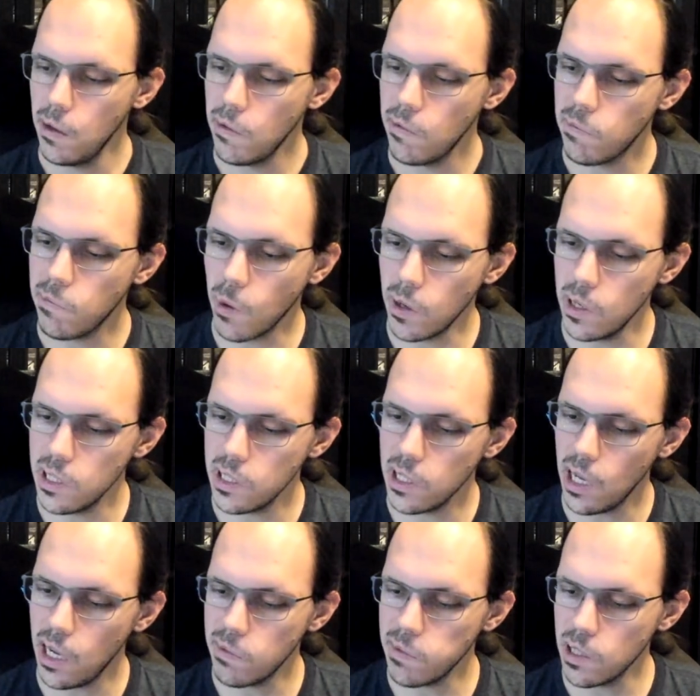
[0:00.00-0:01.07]
foreign
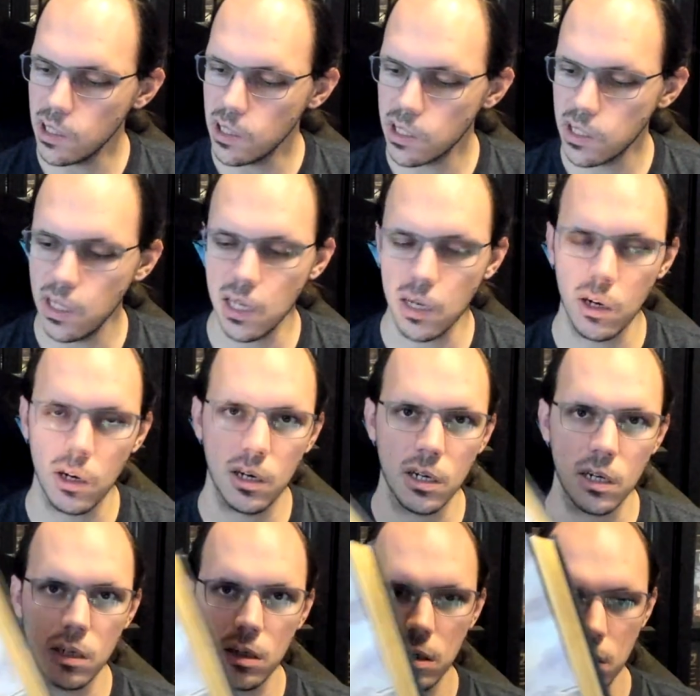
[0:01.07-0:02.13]
covers that
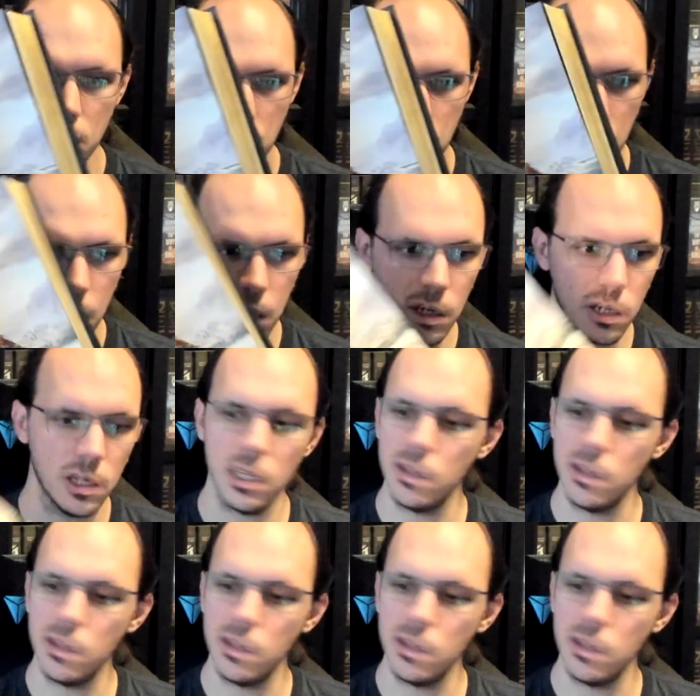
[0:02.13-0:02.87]
are here.